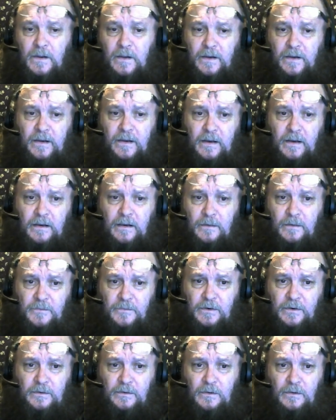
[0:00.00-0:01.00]
And I'm
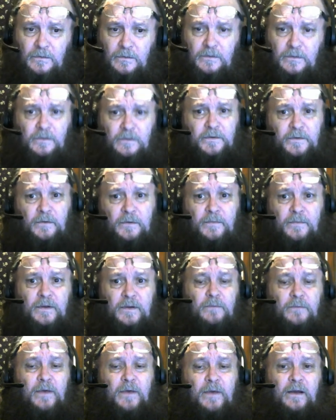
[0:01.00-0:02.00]
going to talk a little bit
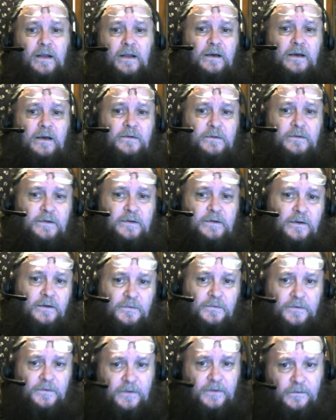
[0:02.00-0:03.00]
about how to tell
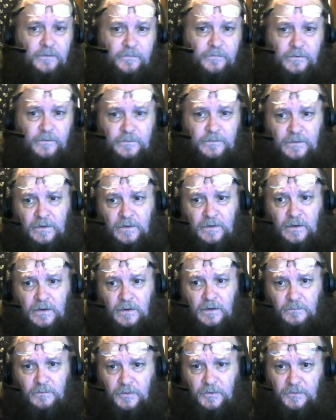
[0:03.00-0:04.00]
the difference
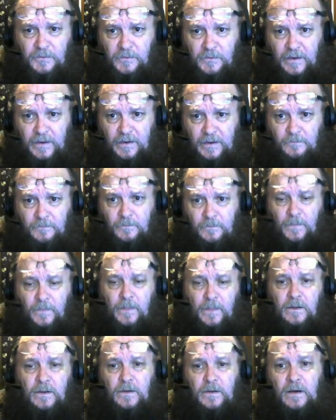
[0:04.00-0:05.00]
between
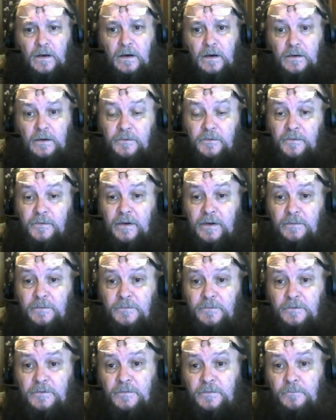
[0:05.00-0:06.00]

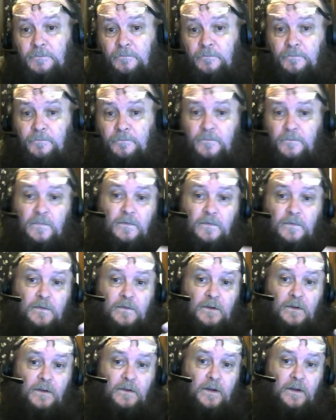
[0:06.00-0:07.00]
dreams
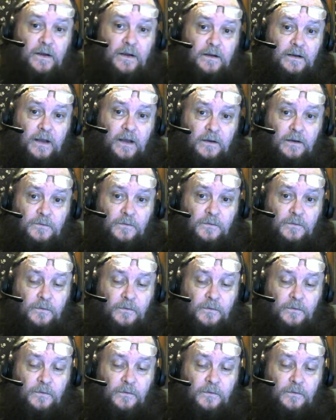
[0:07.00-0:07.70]
and astral.